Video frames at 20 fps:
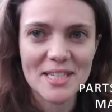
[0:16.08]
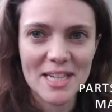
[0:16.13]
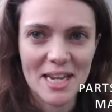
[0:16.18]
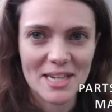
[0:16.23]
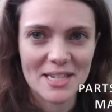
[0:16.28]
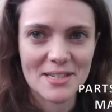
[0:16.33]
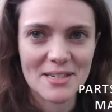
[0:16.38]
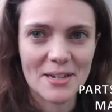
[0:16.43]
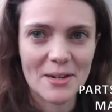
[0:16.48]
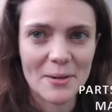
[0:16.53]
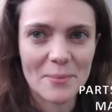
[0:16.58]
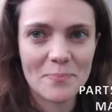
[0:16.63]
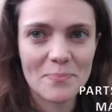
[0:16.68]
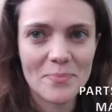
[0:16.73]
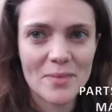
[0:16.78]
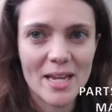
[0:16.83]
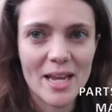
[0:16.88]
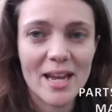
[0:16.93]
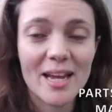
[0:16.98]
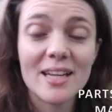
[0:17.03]
Science Center.
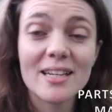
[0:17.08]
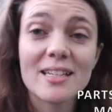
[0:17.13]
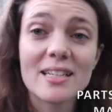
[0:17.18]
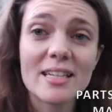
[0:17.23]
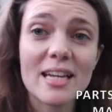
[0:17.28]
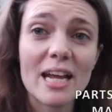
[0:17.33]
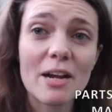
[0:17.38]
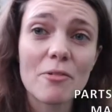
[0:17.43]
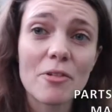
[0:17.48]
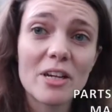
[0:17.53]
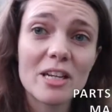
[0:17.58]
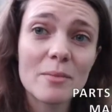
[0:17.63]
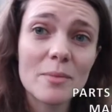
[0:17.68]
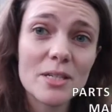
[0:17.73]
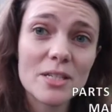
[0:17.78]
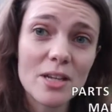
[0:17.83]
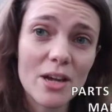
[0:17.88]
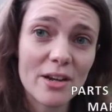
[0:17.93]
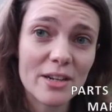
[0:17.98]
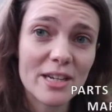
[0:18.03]
Today we're going to
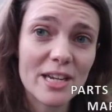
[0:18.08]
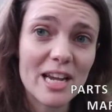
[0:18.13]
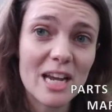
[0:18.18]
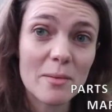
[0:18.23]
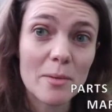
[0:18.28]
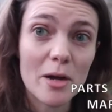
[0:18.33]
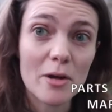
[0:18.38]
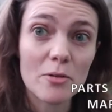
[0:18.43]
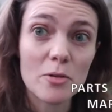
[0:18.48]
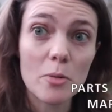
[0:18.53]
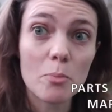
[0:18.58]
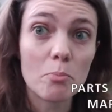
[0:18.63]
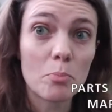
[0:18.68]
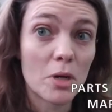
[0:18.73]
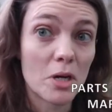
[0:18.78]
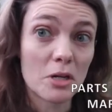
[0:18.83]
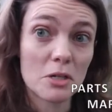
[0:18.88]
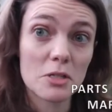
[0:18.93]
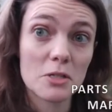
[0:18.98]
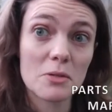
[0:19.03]
be talking about
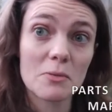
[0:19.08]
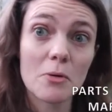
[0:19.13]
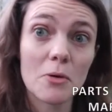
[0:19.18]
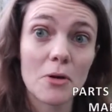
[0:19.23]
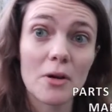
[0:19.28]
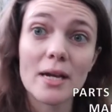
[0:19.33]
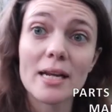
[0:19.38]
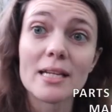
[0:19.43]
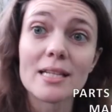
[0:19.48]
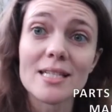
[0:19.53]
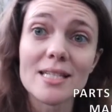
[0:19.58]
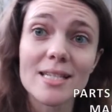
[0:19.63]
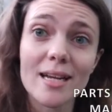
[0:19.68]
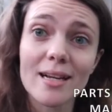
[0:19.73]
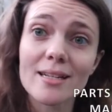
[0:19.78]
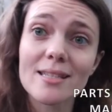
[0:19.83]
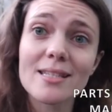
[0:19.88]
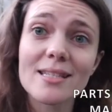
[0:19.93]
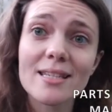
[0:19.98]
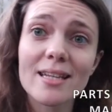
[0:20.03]
bugs, or
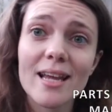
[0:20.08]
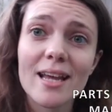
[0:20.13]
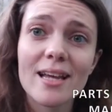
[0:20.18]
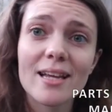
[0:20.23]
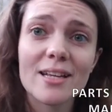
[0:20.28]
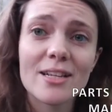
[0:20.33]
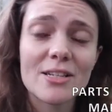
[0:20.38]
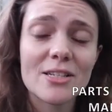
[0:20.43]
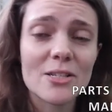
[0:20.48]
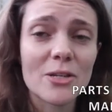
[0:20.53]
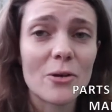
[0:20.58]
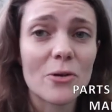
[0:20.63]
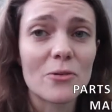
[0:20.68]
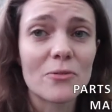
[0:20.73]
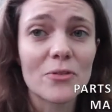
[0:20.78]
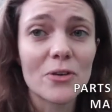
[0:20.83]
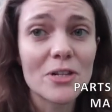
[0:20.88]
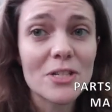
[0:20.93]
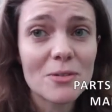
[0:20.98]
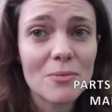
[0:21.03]
insects. So
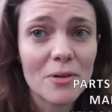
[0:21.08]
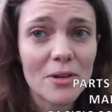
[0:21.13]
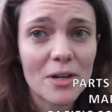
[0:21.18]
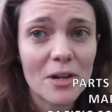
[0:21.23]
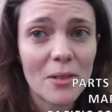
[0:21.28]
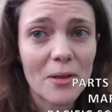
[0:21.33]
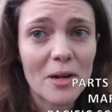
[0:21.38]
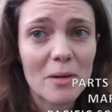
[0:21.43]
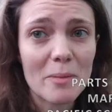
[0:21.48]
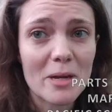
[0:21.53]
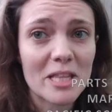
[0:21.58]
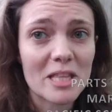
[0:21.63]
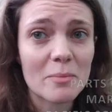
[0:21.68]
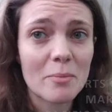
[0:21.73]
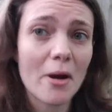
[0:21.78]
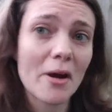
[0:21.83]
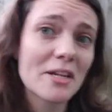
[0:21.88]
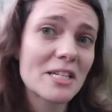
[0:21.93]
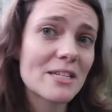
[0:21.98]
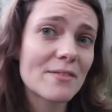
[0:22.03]
first we're going to learn about the
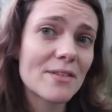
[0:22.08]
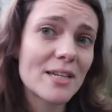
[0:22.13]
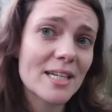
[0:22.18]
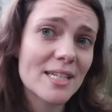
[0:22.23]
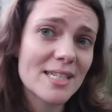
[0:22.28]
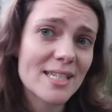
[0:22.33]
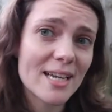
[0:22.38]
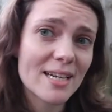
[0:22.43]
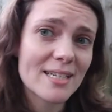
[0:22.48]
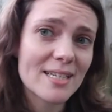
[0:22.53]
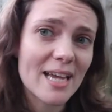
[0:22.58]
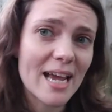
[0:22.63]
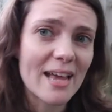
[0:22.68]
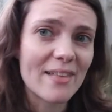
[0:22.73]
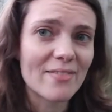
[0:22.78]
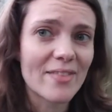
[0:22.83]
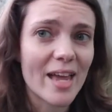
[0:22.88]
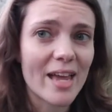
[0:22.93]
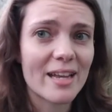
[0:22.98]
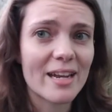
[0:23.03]
parts of an insect,
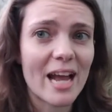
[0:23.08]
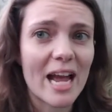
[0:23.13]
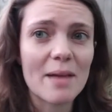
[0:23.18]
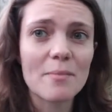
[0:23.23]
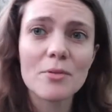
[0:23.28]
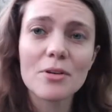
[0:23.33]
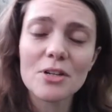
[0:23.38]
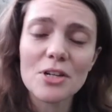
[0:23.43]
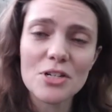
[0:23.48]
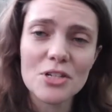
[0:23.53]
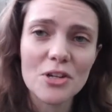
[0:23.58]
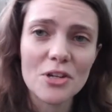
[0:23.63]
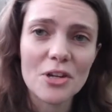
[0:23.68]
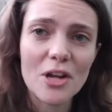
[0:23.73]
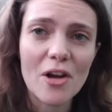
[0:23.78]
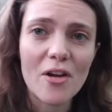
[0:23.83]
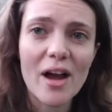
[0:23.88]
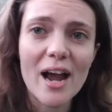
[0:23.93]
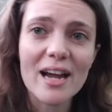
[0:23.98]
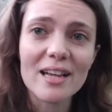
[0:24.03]
and then I'm going to show you
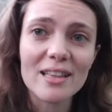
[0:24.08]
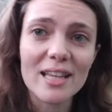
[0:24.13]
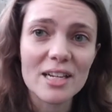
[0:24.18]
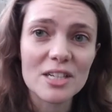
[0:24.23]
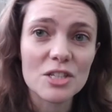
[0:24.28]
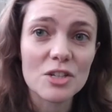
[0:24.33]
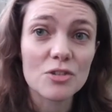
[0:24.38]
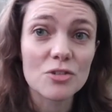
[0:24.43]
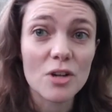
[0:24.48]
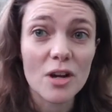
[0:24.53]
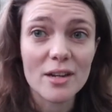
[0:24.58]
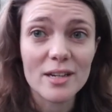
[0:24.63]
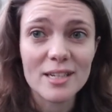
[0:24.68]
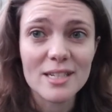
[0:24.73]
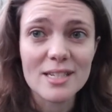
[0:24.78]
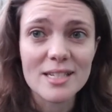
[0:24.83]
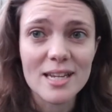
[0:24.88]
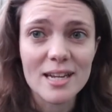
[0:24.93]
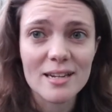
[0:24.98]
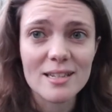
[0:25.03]
how I like to draw
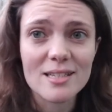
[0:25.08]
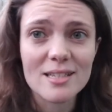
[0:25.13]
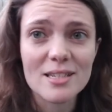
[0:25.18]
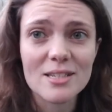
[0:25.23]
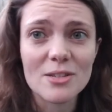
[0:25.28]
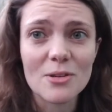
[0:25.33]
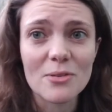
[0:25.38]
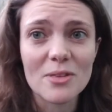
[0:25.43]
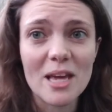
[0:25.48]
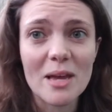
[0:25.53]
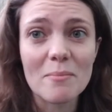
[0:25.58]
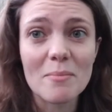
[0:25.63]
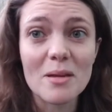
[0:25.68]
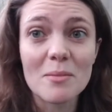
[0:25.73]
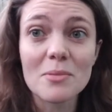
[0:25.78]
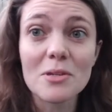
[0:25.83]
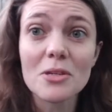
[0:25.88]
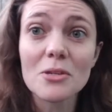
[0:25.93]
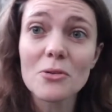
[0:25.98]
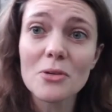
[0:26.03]
insects so that
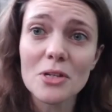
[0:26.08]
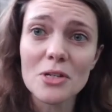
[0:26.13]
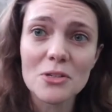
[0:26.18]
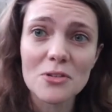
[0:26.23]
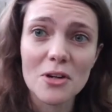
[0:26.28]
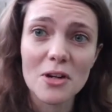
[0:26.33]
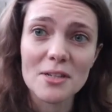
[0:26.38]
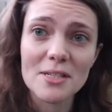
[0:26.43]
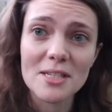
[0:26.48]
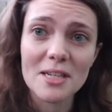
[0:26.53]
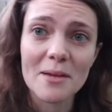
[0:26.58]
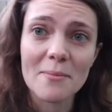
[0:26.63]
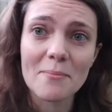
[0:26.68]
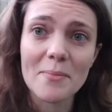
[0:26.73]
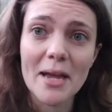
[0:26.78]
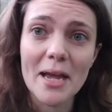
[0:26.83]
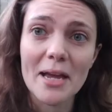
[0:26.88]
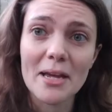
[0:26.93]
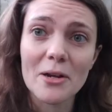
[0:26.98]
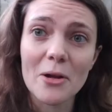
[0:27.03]
maybe you can draw some
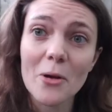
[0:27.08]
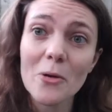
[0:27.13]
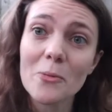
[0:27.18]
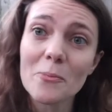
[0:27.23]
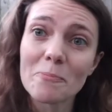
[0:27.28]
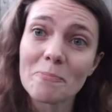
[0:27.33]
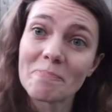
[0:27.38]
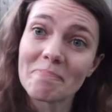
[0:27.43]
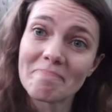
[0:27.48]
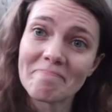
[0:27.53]
at home.